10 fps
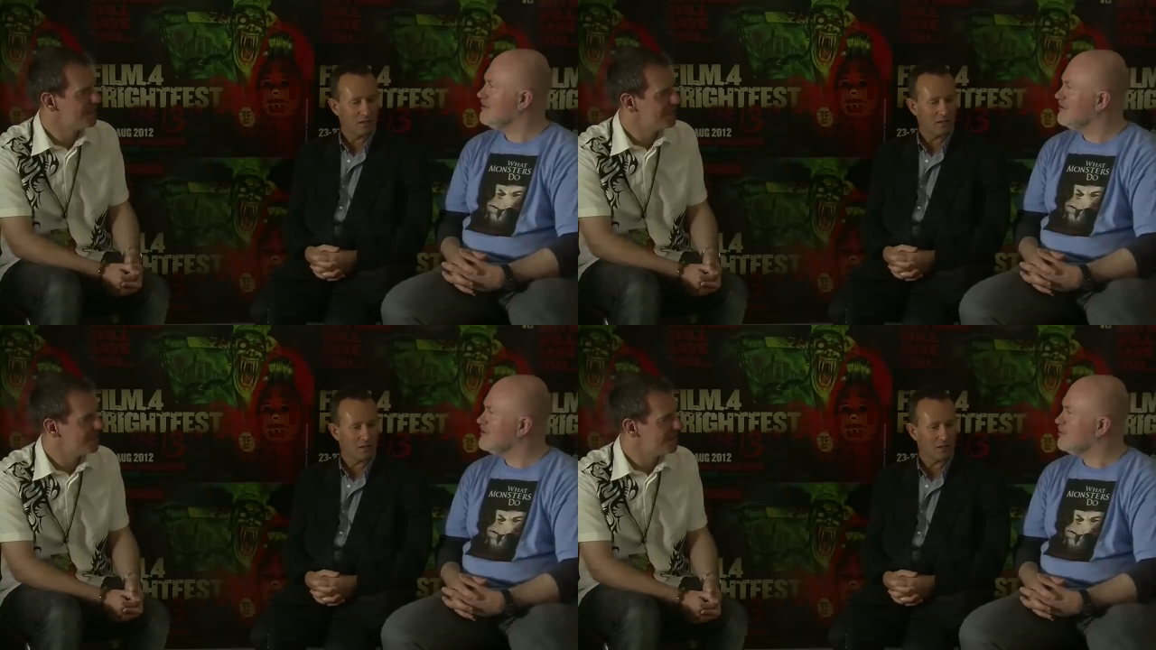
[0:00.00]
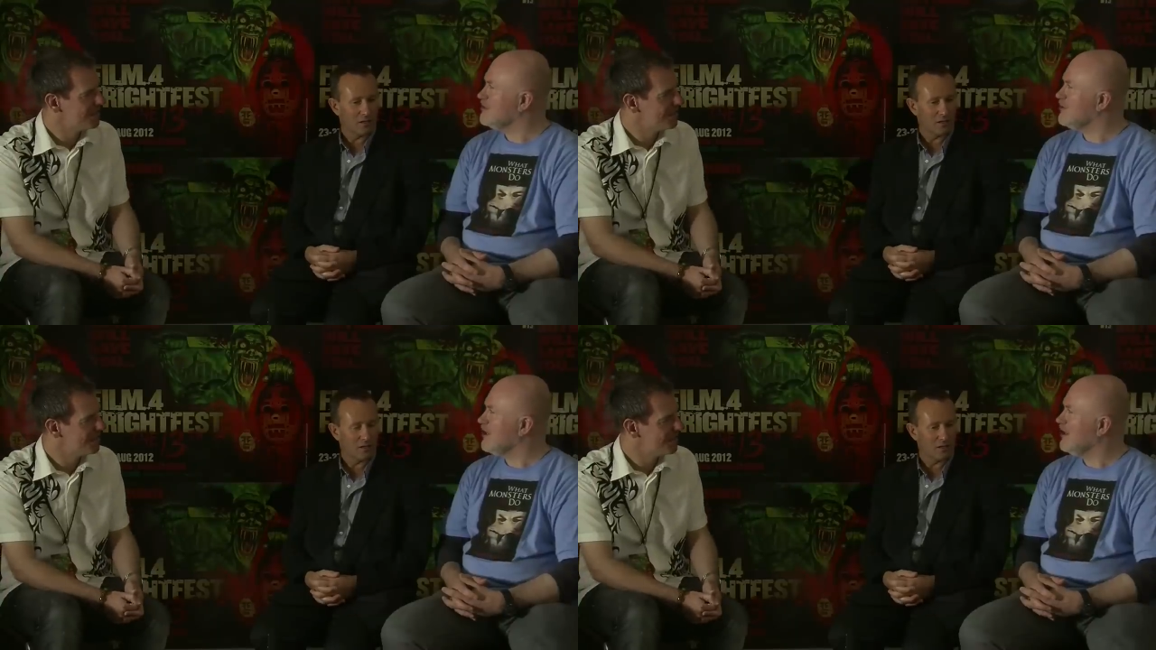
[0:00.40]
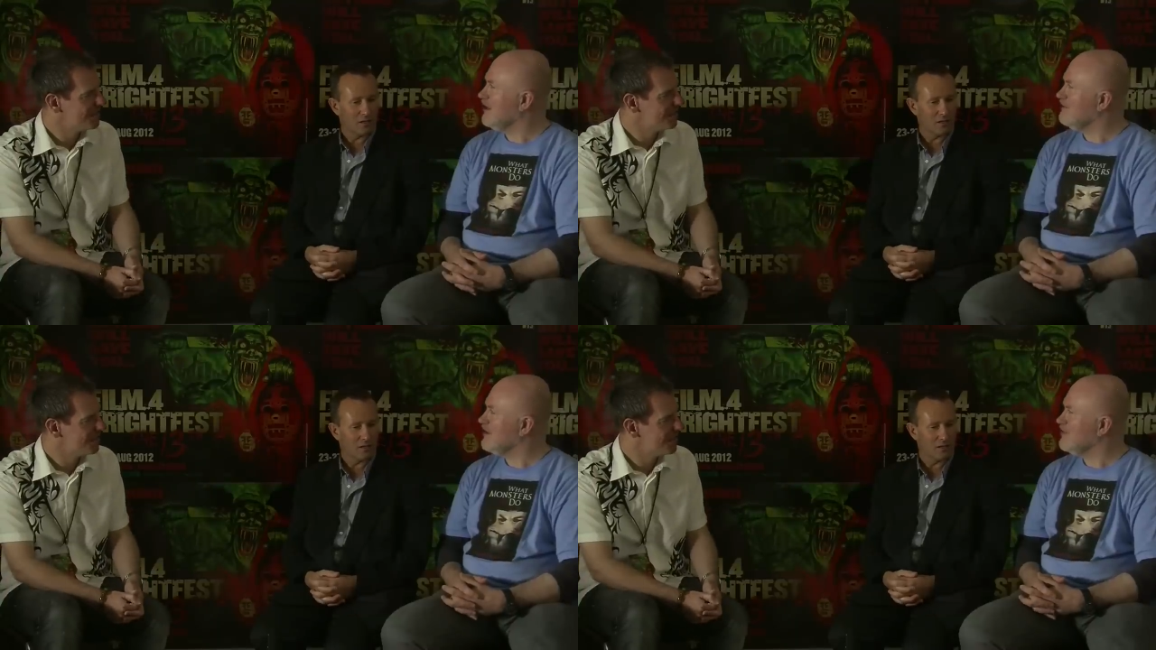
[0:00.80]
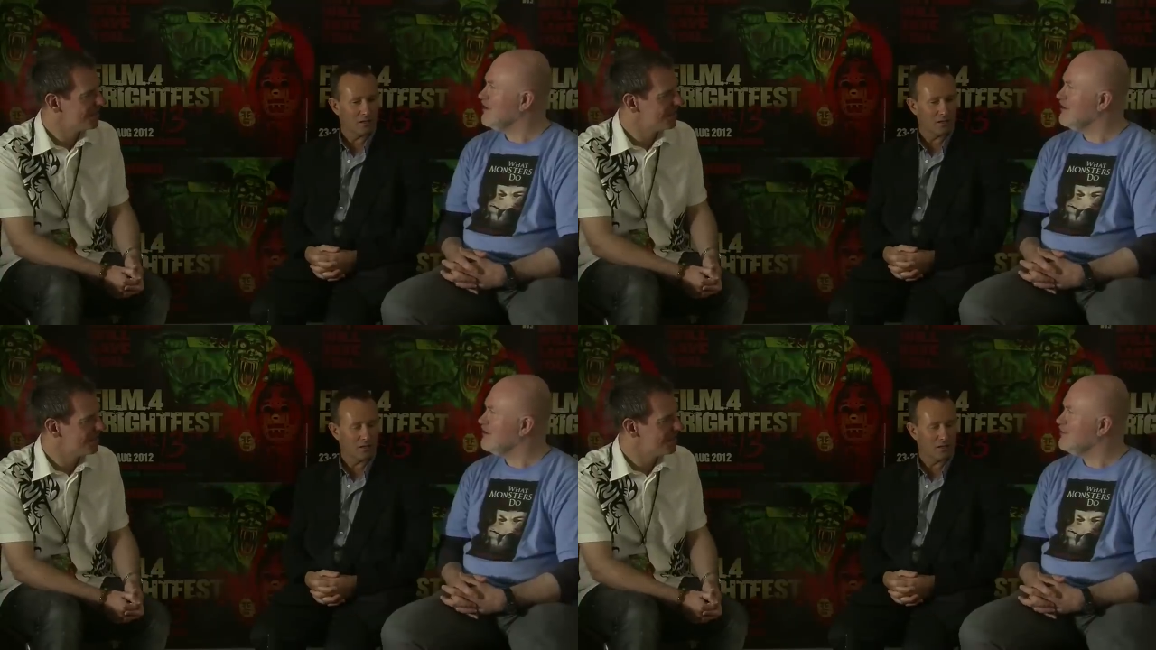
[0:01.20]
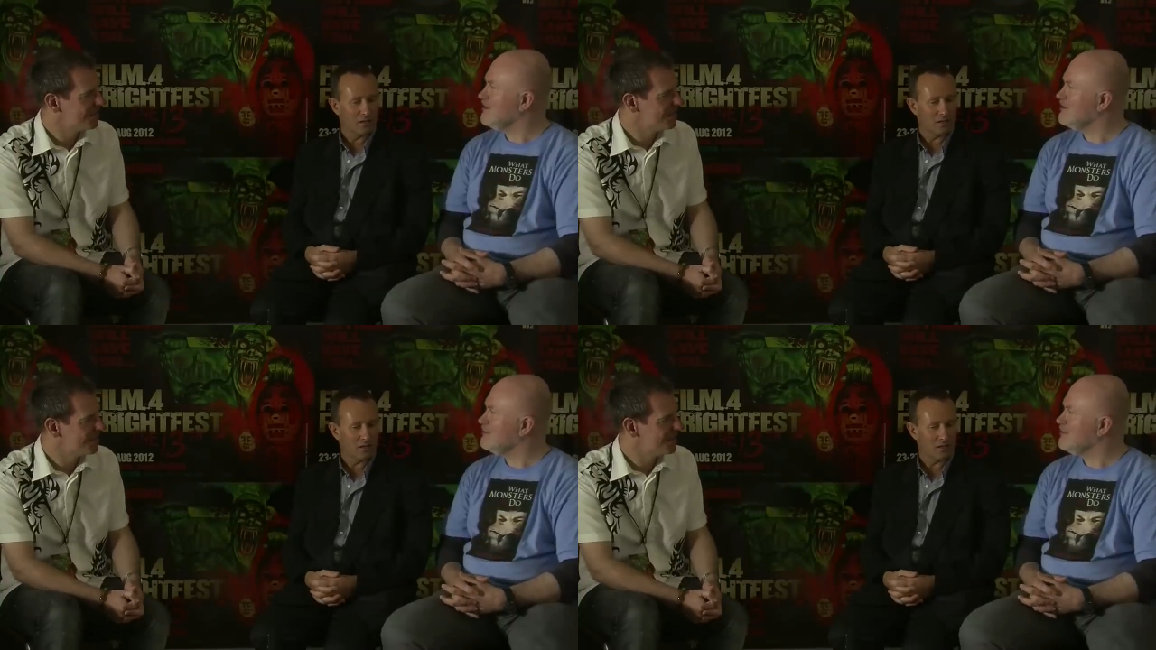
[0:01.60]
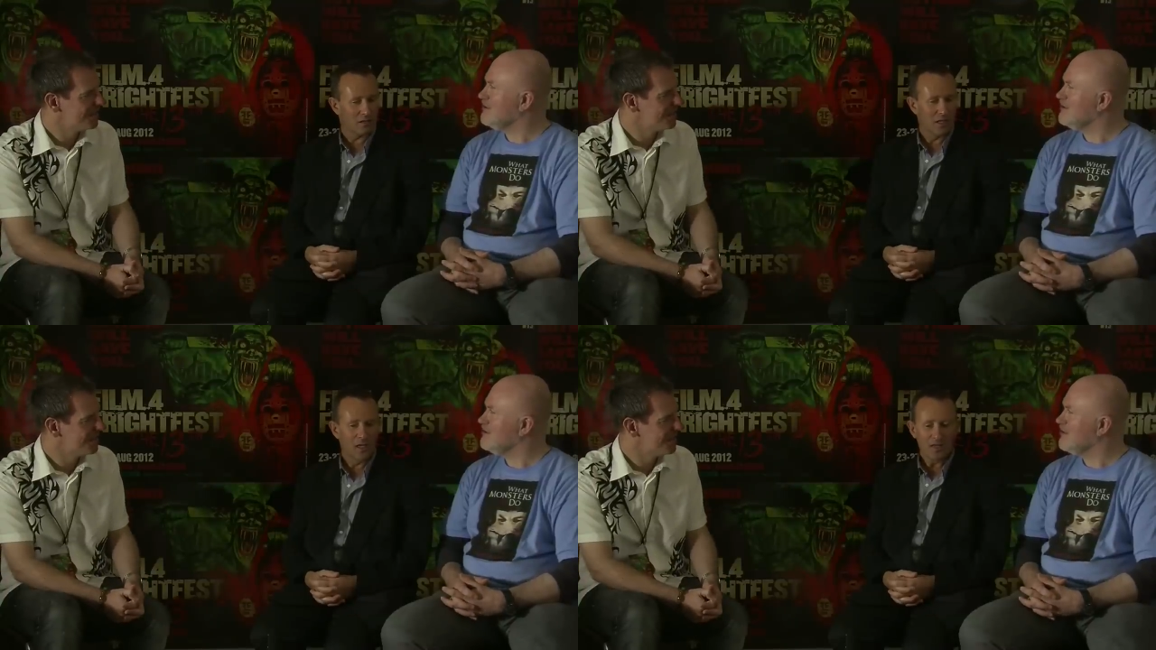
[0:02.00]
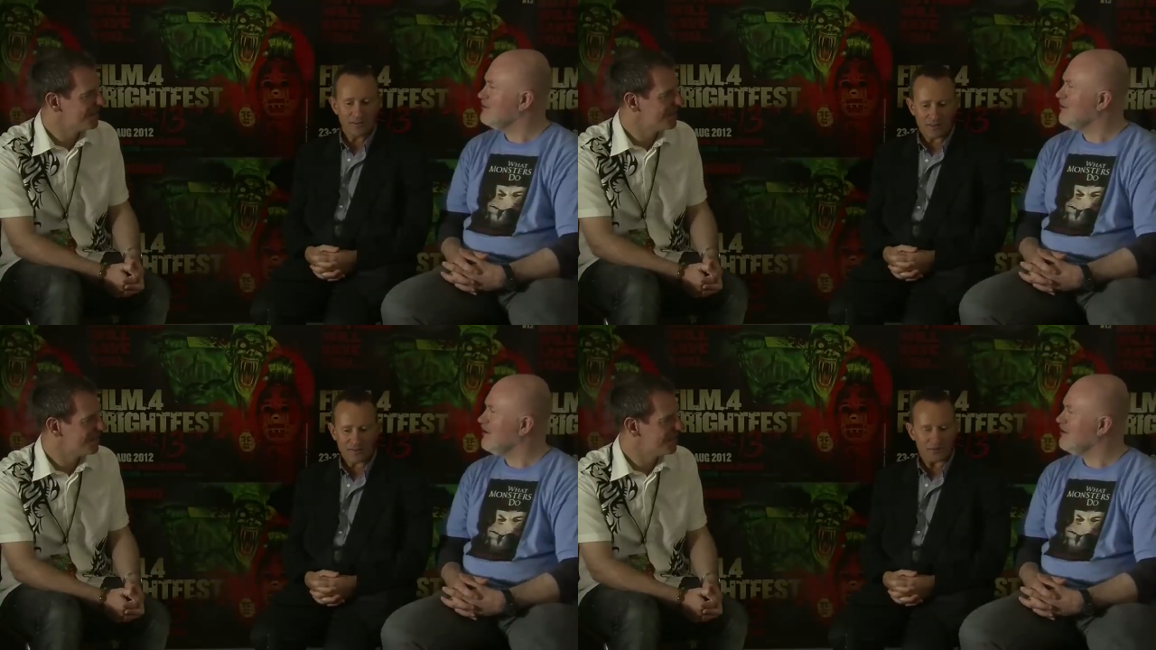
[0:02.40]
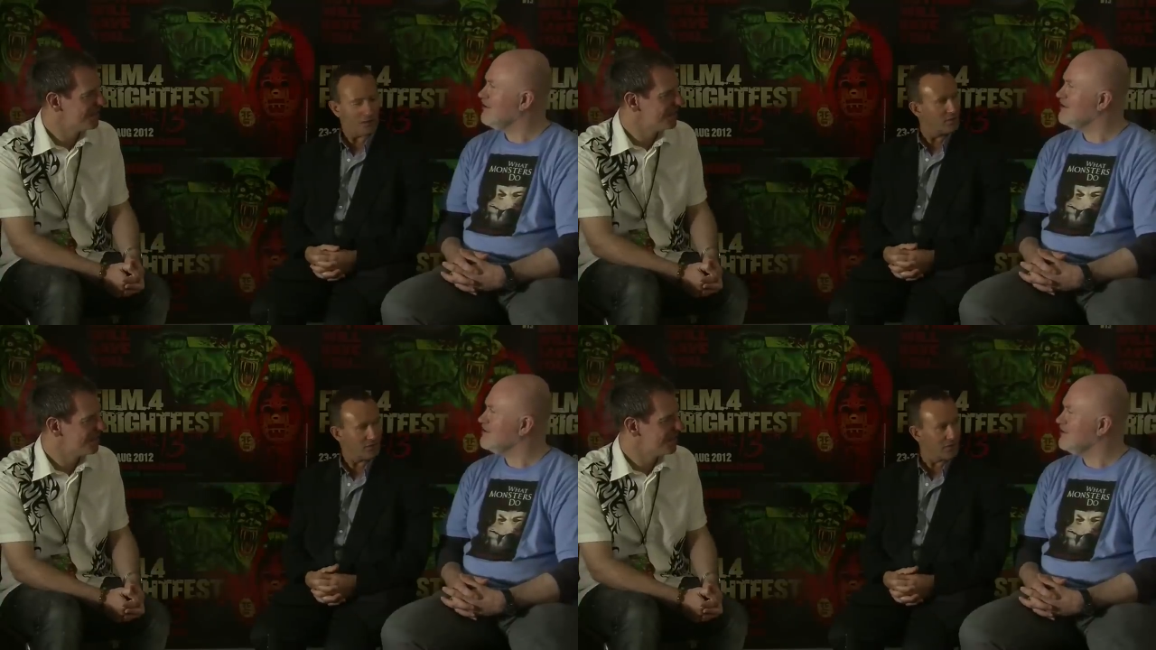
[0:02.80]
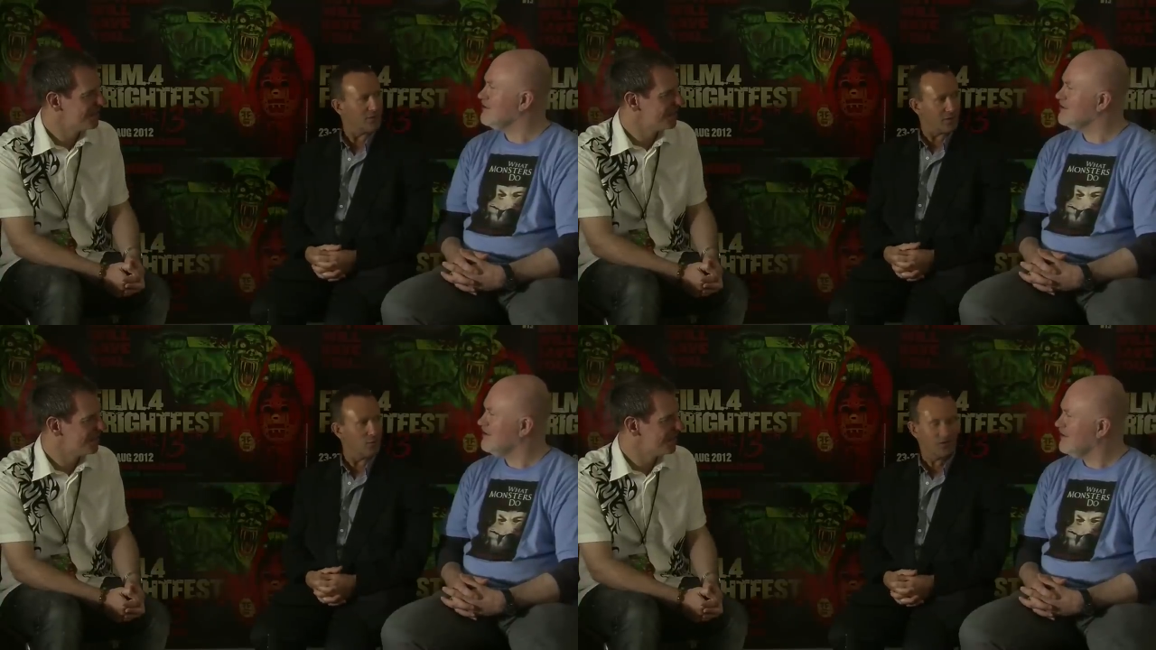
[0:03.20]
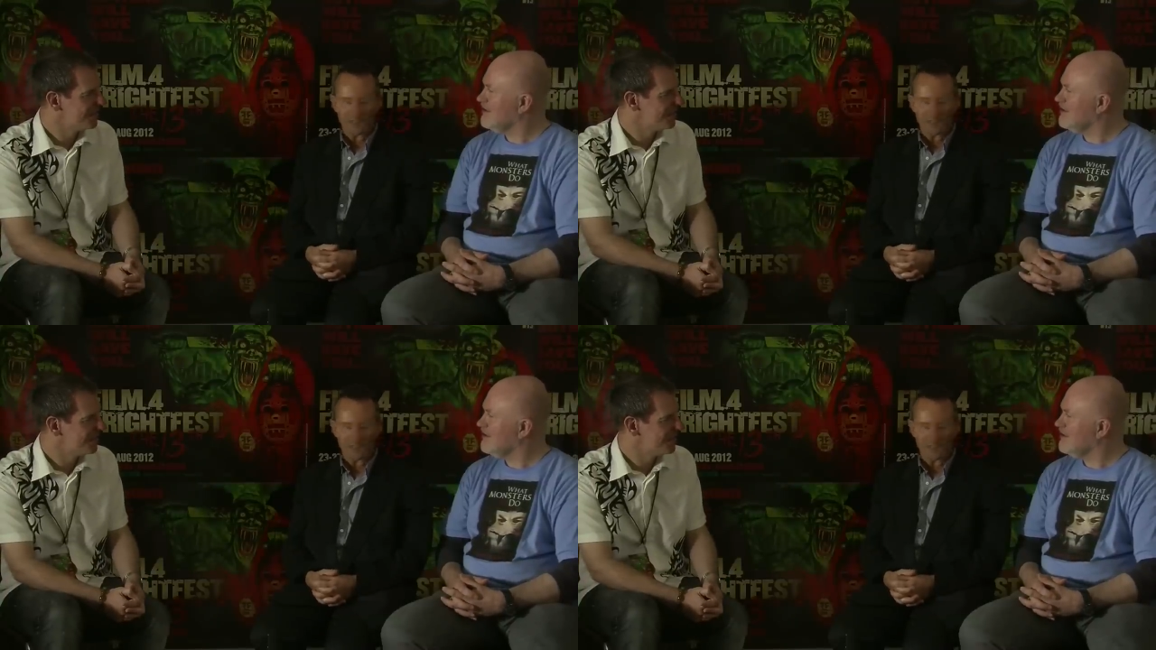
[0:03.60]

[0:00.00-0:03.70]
Speaker 1: the stories about Clive having arguments with Joe the, Roth and so on. There was a